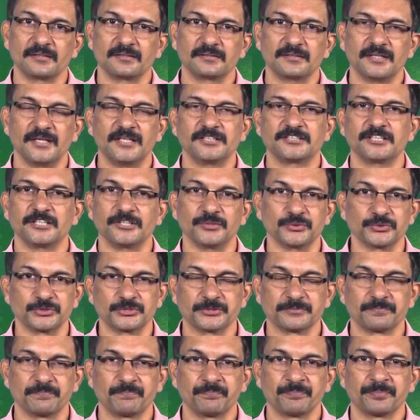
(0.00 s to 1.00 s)
That is the
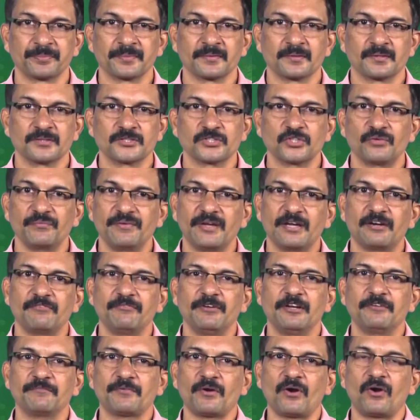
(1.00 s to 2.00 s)
news. So, we
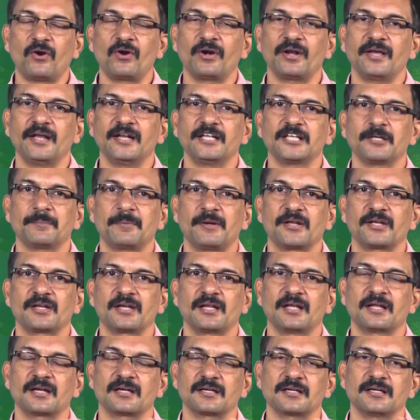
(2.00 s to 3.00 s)
have involved in the
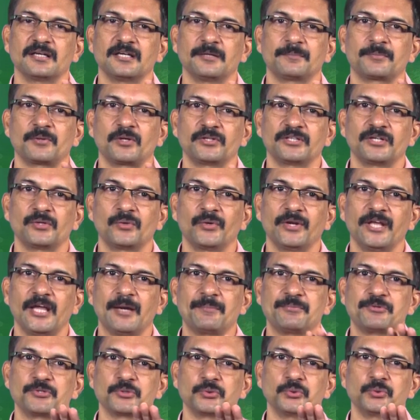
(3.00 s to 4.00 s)
particular project only
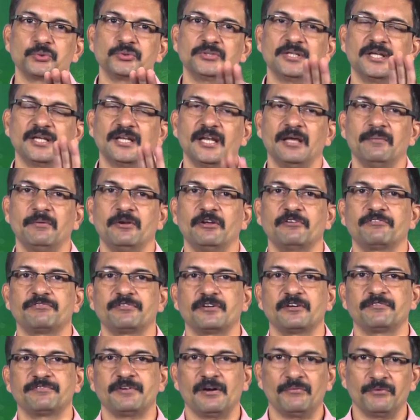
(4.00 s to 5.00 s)
up to the level of
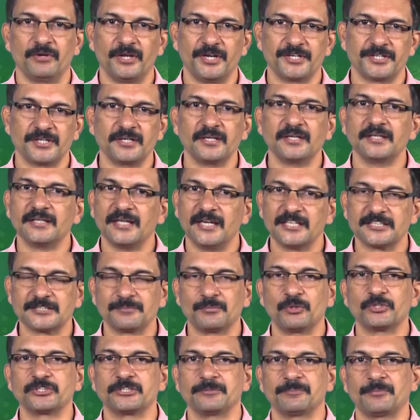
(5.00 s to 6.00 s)
foundation, and that is the
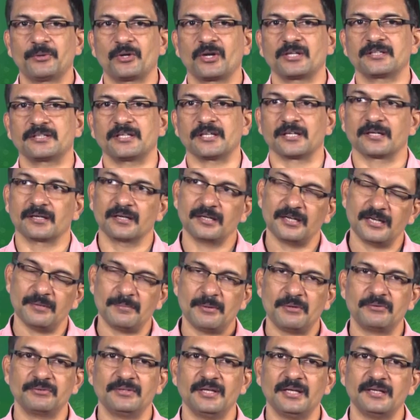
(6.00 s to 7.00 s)
most important thing. And
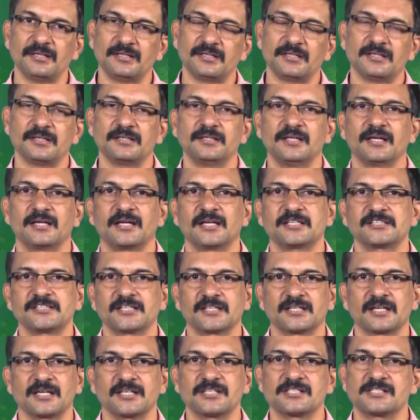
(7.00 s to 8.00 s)
above that, they
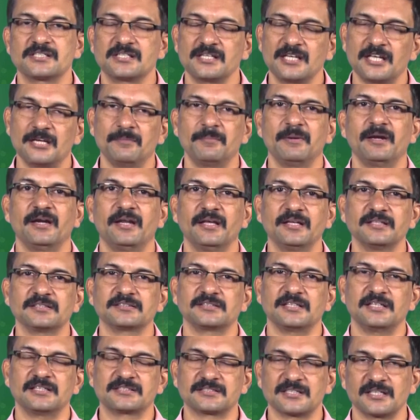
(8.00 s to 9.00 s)
constructed a steel building,
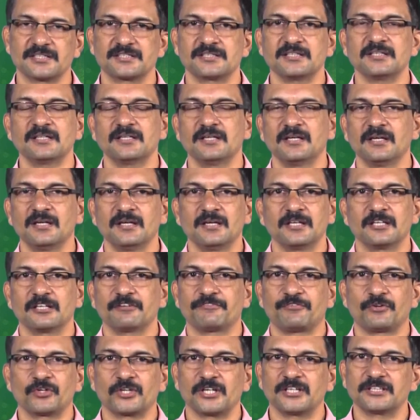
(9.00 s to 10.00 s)
steel structure.
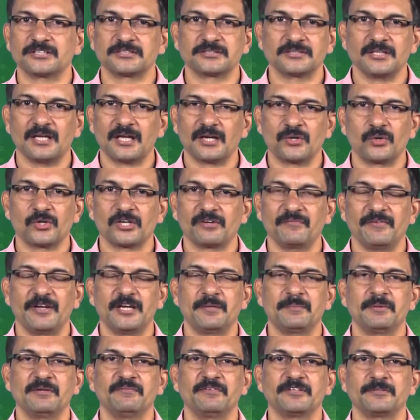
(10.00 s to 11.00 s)
The photos are not
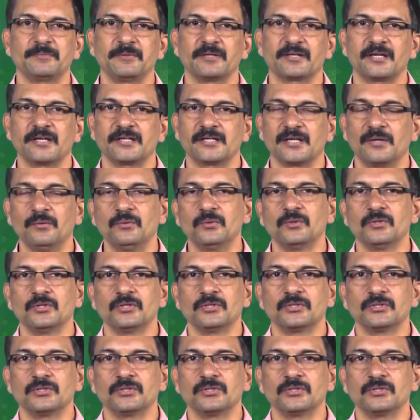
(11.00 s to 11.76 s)
available with me right now.